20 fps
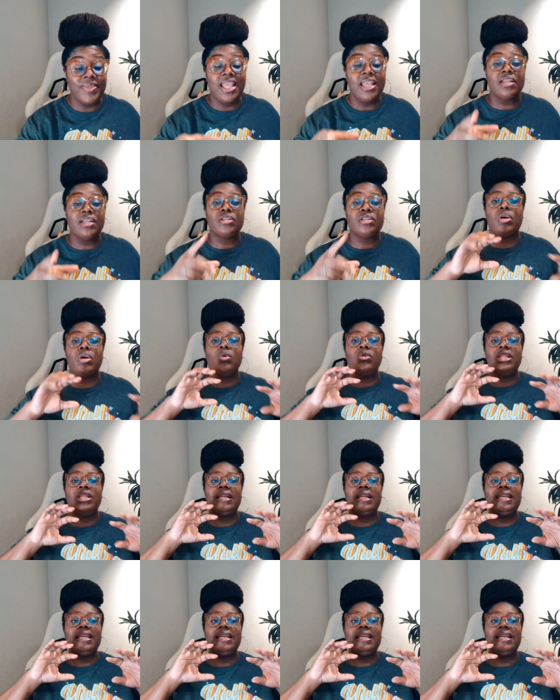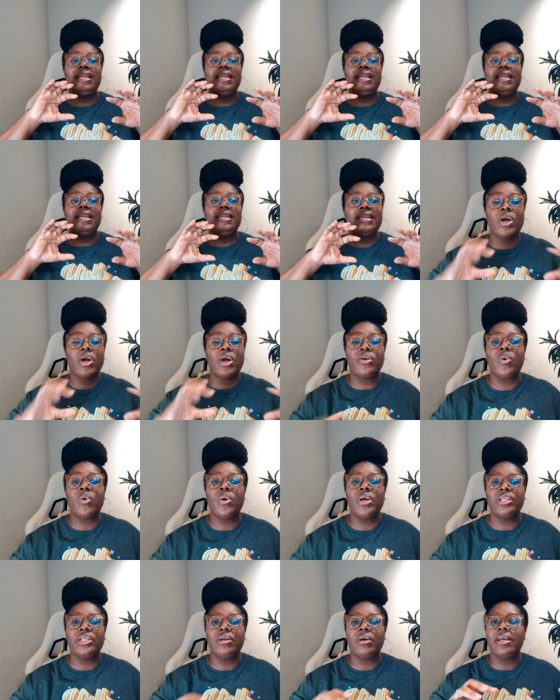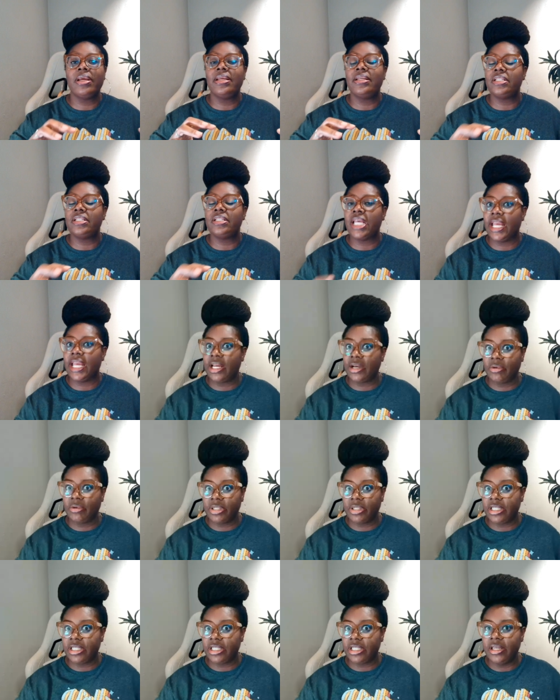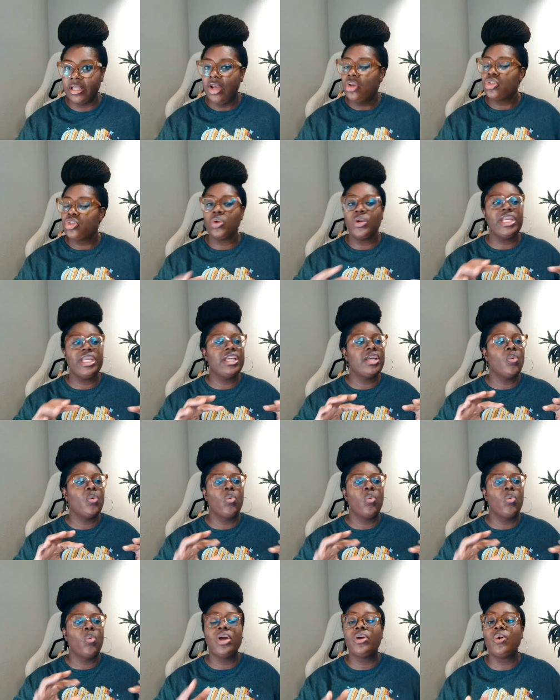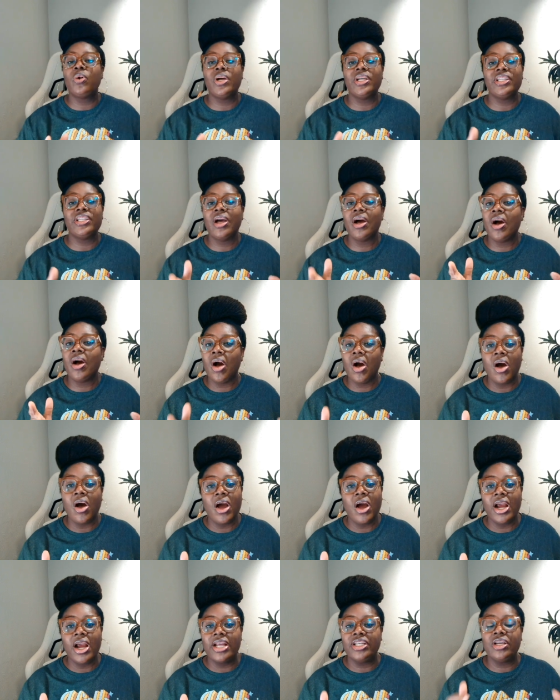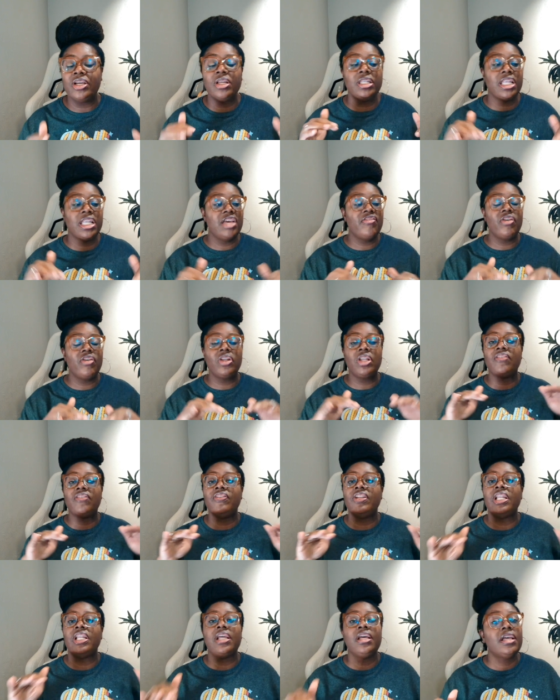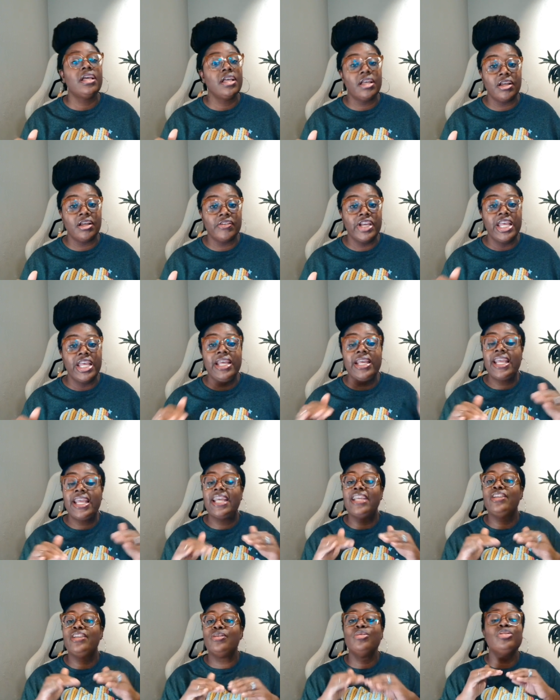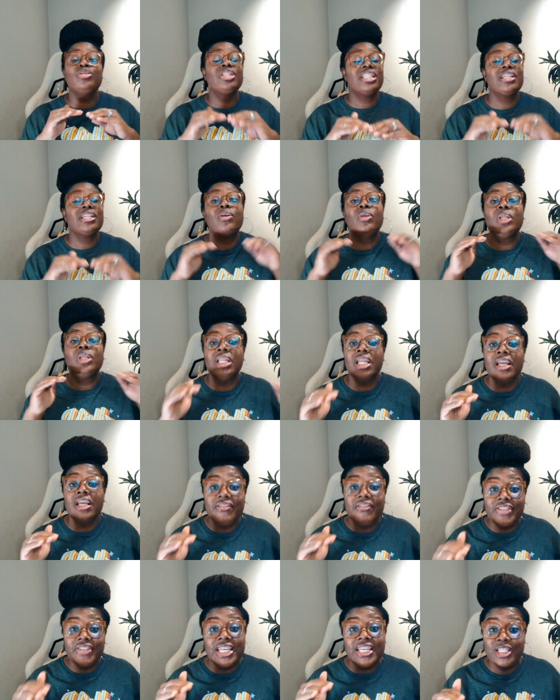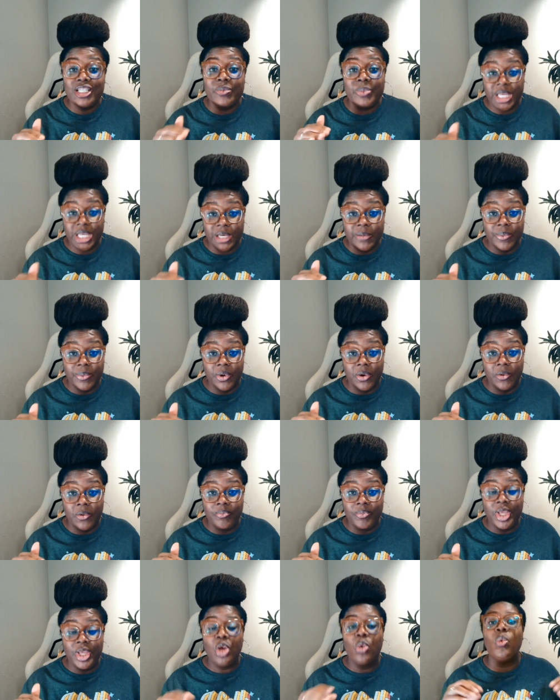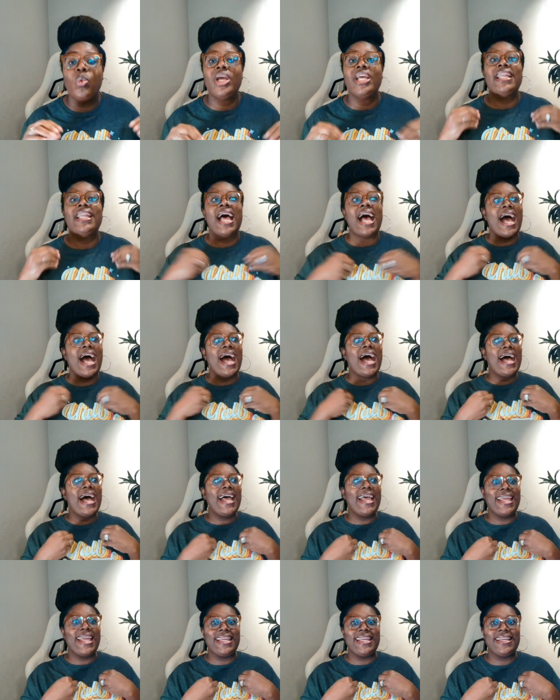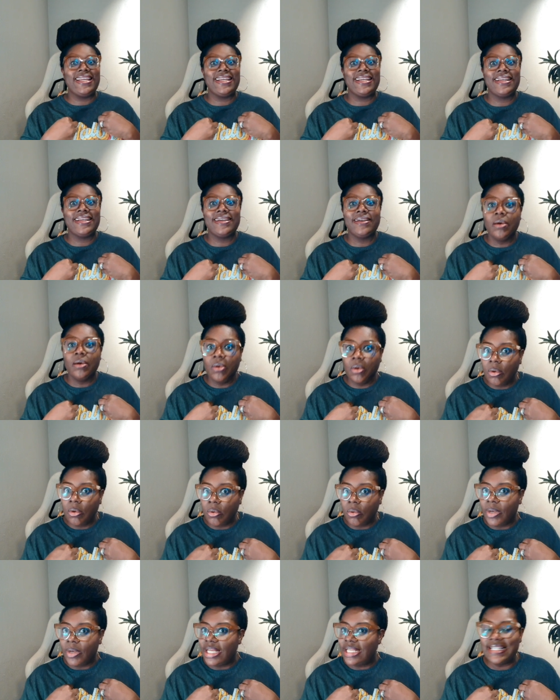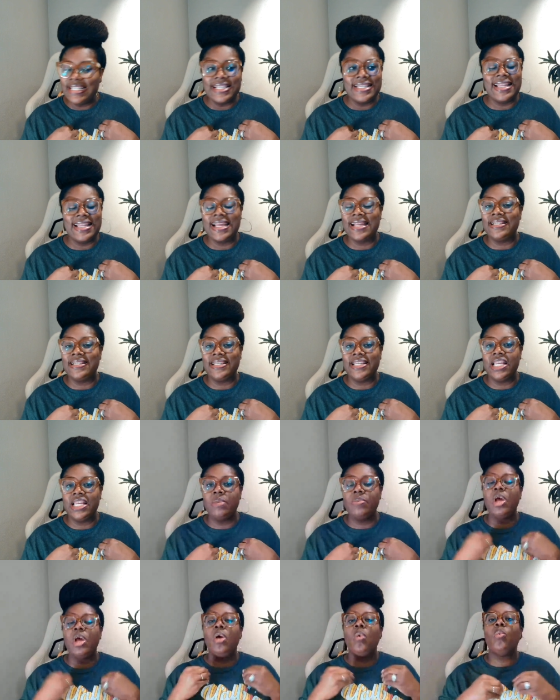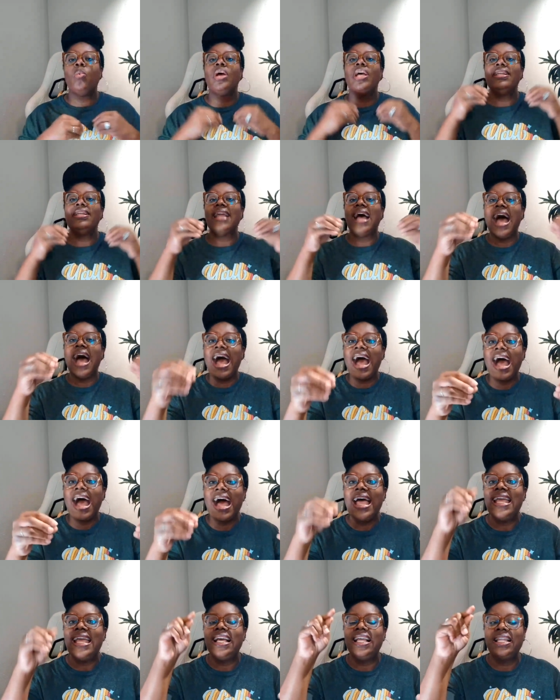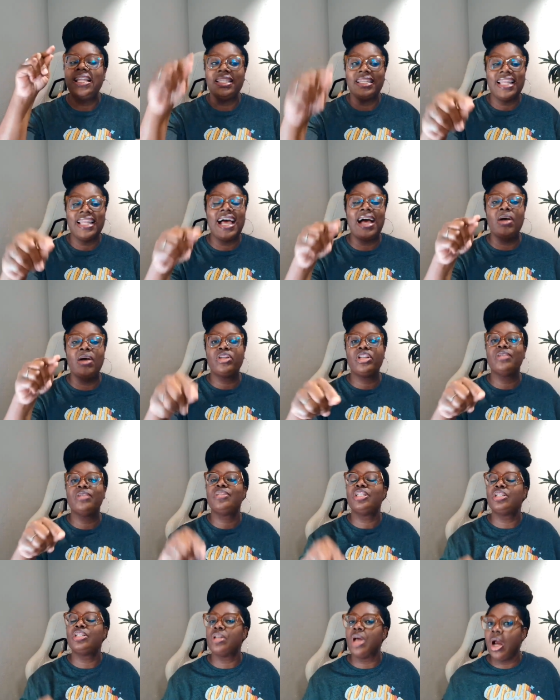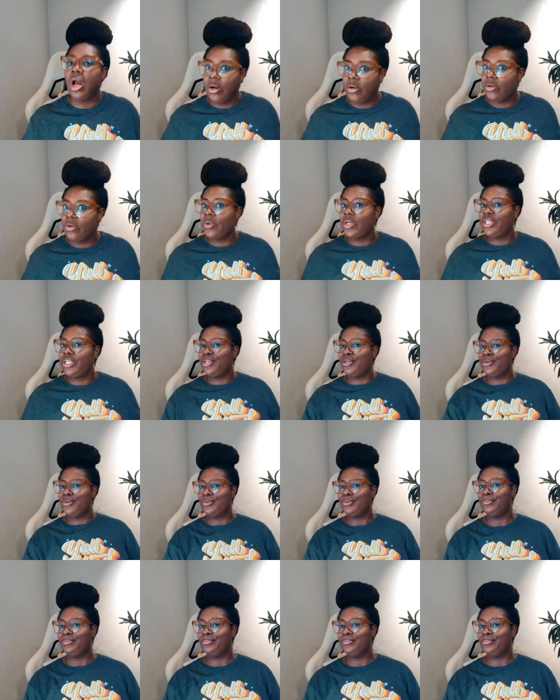so that He can work on your integrity, so he can work on your heart, your level of love. Can you still love these people when I, oh, isn't that deep? When I allow them to turn on you.